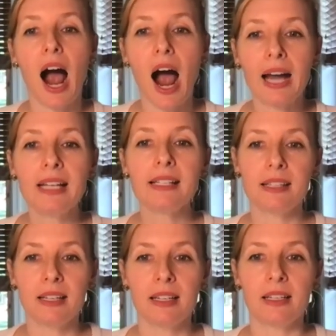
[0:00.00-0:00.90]
i
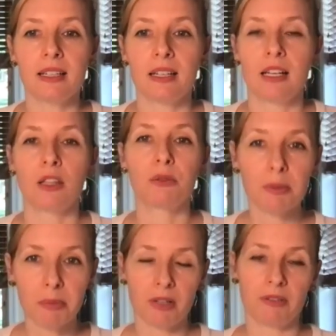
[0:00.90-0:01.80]
see the
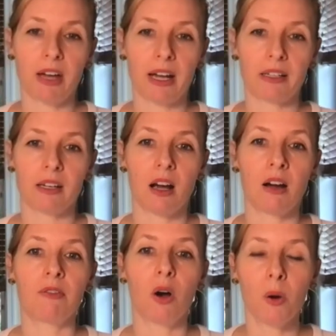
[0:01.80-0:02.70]
ripple effect
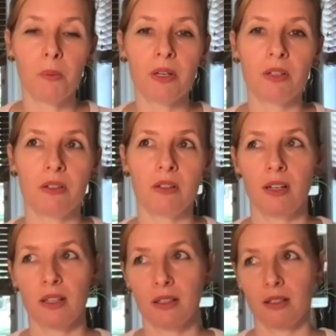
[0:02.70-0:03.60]
of open
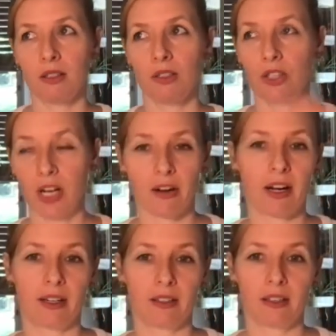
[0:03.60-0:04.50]

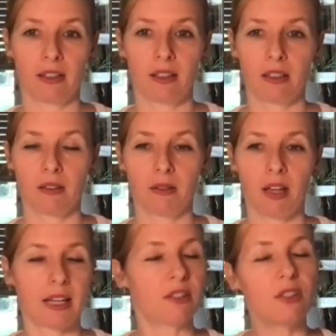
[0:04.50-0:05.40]
sharing
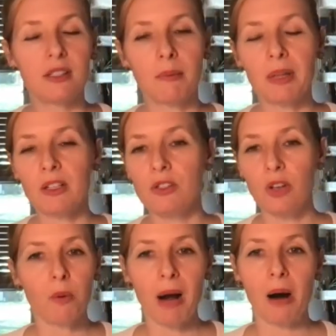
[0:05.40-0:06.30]
as something
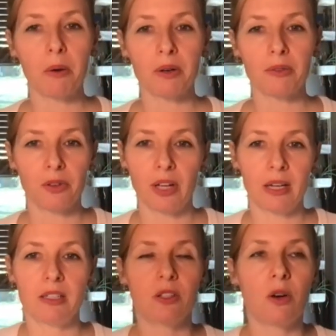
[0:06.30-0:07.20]
so powerful
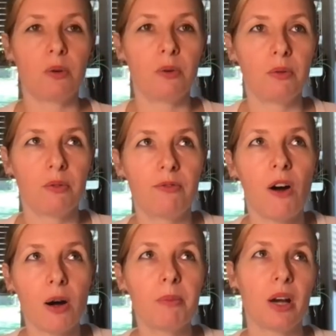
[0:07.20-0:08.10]
and so
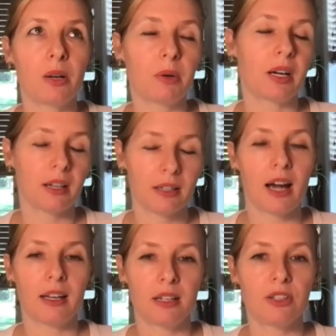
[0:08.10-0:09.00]
far beyond what I,
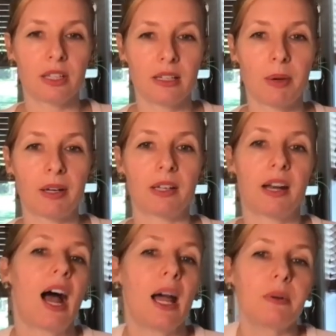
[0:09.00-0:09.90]
I initially expected
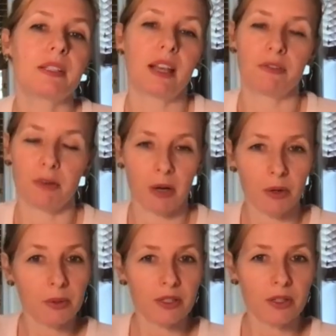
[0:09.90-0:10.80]
i would say from my
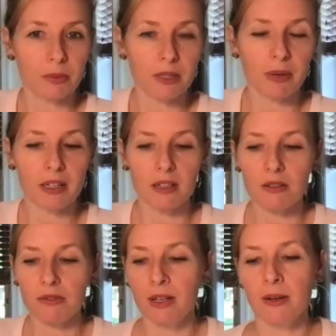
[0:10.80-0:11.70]
own personal
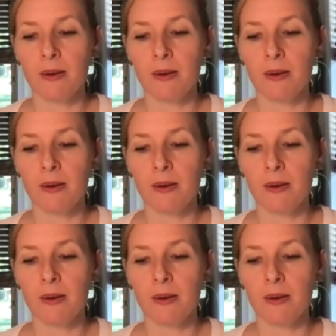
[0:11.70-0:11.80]
perspective